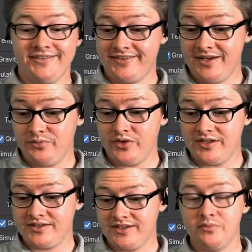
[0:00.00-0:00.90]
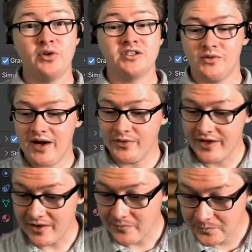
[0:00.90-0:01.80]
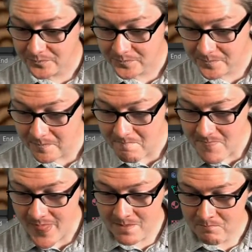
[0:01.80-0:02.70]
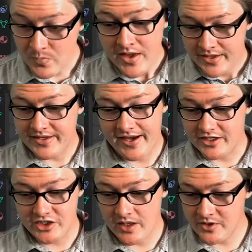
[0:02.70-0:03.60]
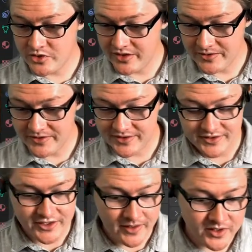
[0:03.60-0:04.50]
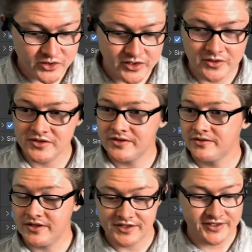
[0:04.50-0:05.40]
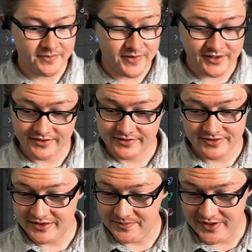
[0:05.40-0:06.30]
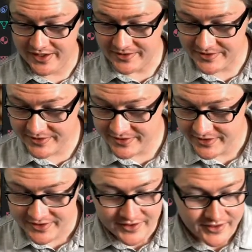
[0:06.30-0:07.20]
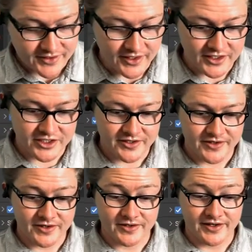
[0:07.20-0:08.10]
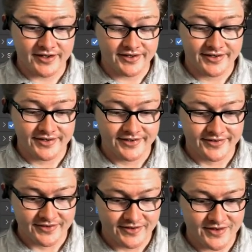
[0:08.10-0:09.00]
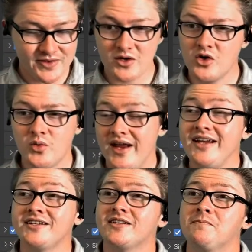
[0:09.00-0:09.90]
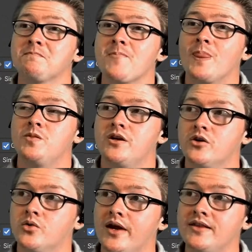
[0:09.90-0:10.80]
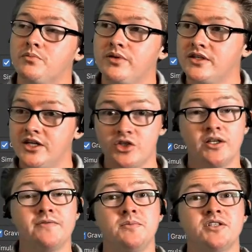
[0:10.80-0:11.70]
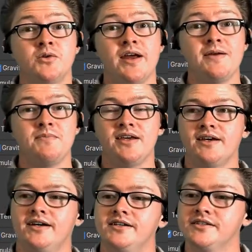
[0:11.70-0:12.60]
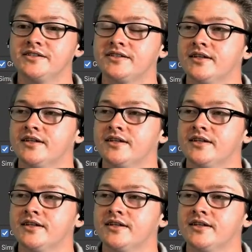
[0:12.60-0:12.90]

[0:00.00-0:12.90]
it puts around there. Yeah, geometry nodes are something else, Asha. They're great. They're great. The potential of them is great, because